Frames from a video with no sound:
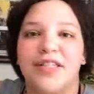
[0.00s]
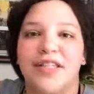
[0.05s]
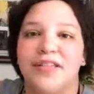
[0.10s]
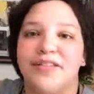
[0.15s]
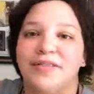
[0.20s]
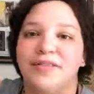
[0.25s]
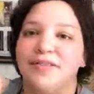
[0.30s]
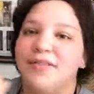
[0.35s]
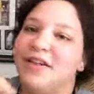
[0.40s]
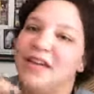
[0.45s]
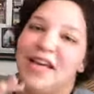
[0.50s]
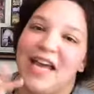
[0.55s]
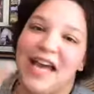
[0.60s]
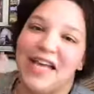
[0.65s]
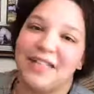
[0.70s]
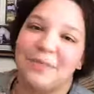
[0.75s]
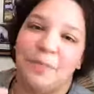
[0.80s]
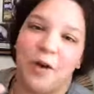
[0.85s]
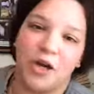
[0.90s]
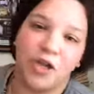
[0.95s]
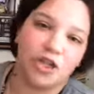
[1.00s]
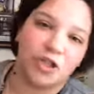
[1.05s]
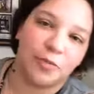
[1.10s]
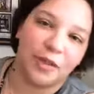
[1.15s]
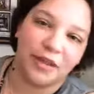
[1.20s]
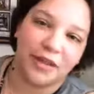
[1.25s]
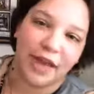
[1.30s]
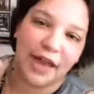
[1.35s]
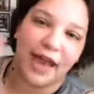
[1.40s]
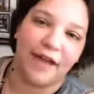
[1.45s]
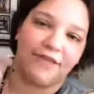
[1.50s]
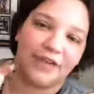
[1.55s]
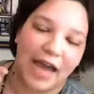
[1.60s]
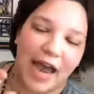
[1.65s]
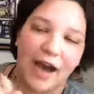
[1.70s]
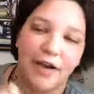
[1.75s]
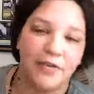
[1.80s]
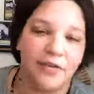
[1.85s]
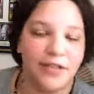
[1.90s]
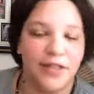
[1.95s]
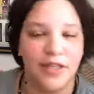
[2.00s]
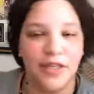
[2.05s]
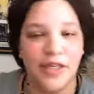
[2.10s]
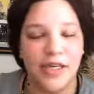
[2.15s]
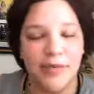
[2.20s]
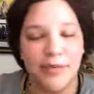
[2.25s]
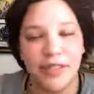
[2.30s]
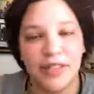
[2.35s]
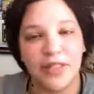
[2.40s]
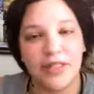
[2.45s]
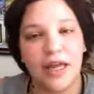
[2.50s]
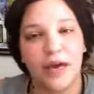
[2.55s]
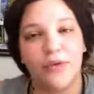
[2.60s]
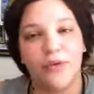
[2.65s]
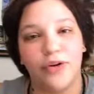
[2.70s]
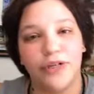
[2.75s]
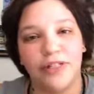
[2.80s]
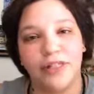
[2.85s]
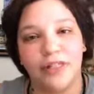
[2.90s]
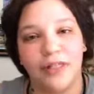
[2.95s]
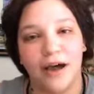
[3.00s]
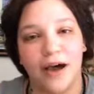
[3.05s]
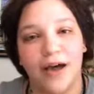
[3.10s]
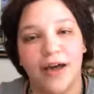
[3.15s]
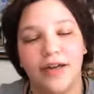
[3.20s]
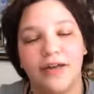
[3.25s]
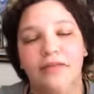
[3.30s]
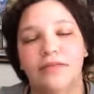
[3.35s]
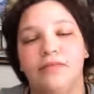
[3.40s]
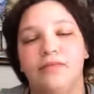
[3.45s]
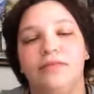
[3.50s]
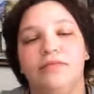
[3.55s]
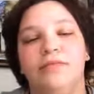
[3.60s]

and as punishment they have to house the demons that were inside.